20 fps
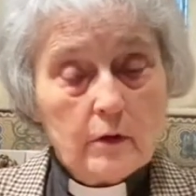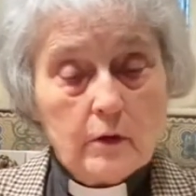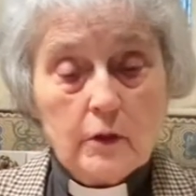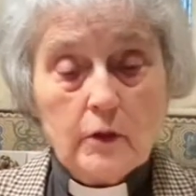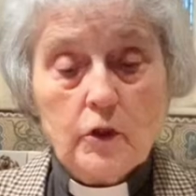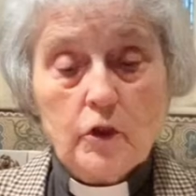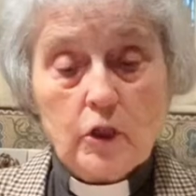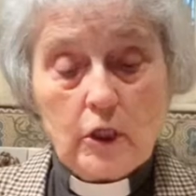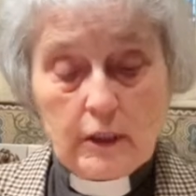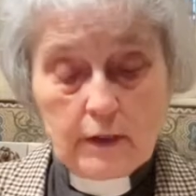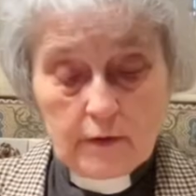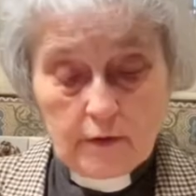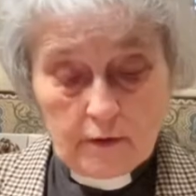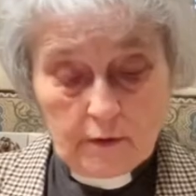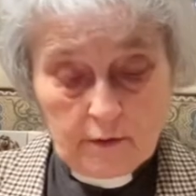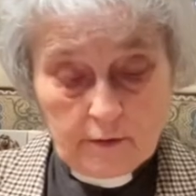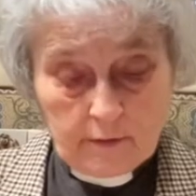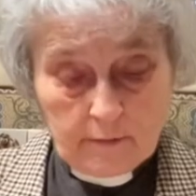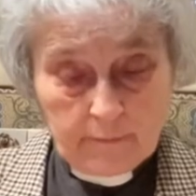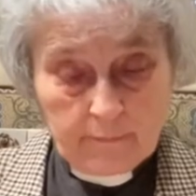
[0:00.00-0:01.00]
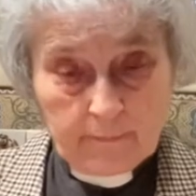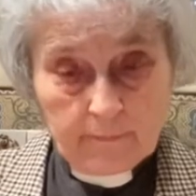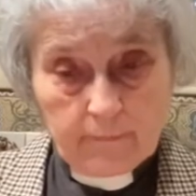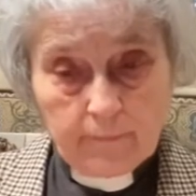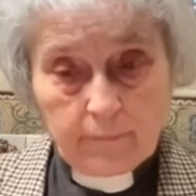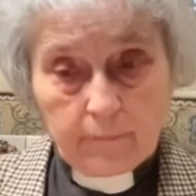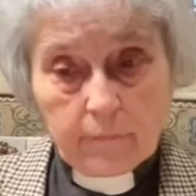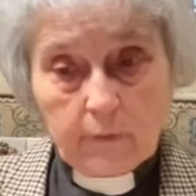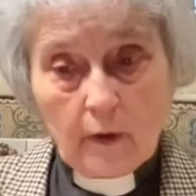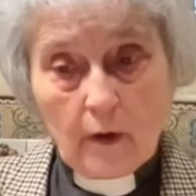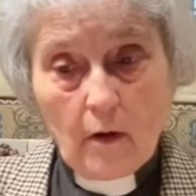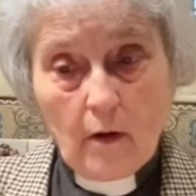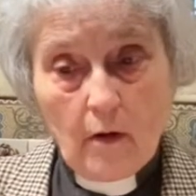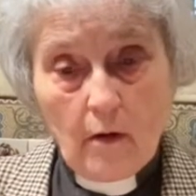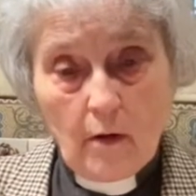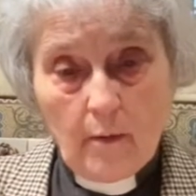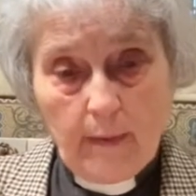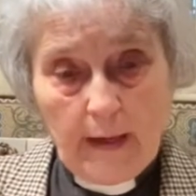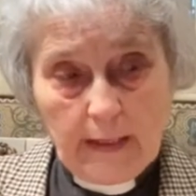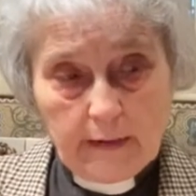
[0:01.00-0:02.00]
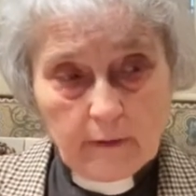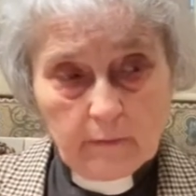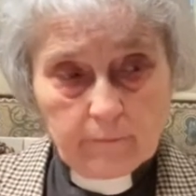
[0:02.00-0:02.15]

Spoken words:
Jesus. Amen.